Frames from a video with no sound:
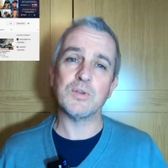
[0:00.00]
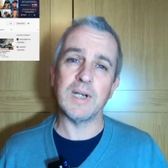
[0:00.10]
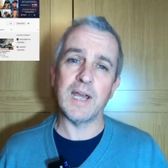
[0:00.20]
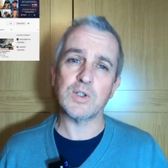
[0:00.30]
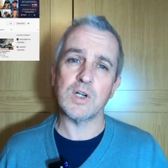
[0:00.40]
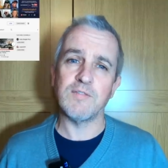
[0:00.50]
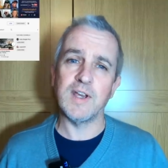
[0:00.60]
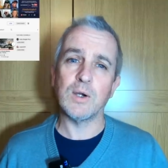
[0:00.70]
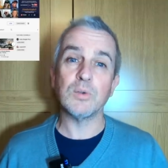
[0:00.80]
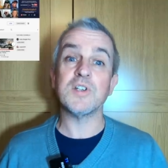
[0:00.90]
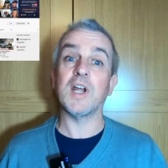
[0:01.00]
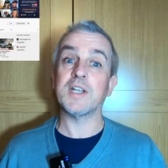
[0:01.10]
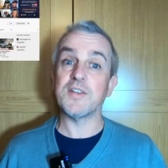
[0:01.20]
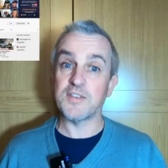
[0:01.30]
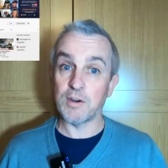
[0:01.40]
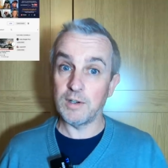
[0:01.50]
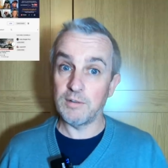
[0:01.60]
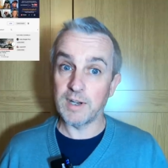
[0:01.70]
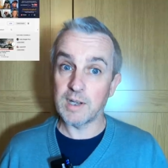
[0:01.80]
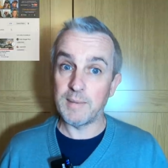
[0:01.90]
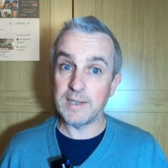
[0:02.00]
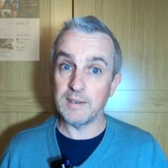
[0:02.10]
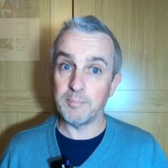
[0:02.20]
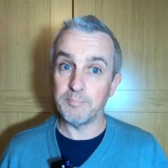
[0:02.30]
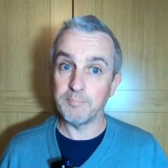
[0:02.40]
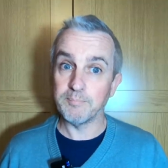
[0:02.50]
to electric vehicles, and I can thoroughly recommend them.